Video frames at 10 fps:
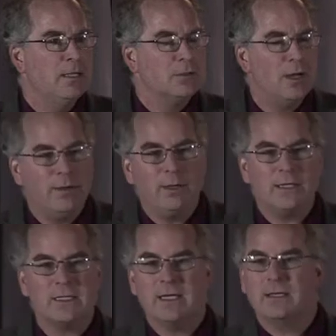So I'm
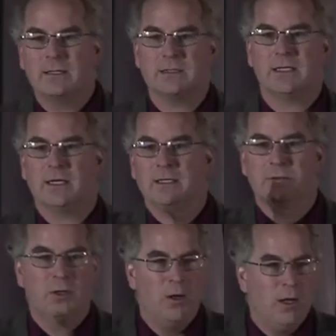not saying that this kid
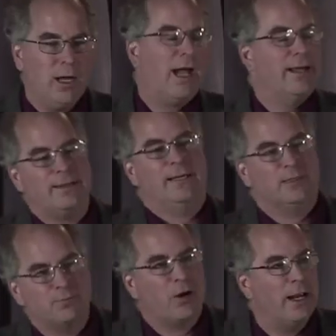is, I think
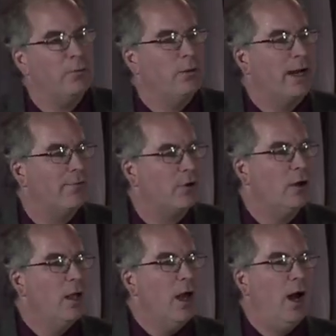he's bright, whatever,
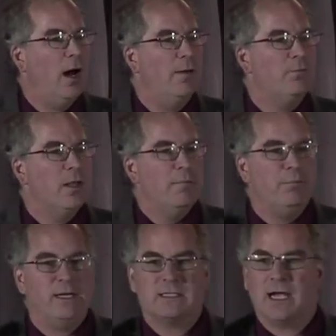
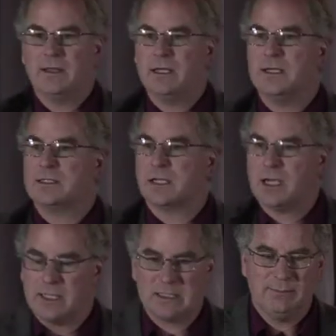but I think it's the
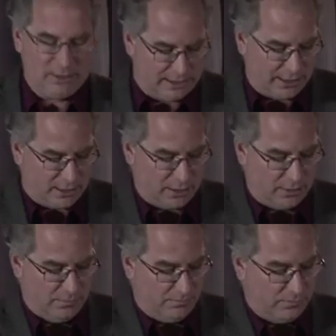
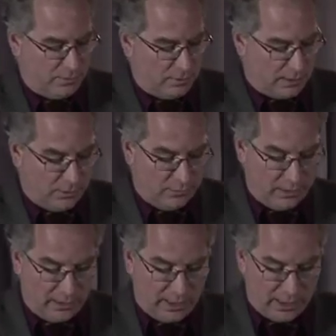customization that
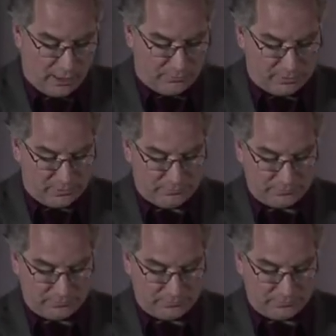really helped.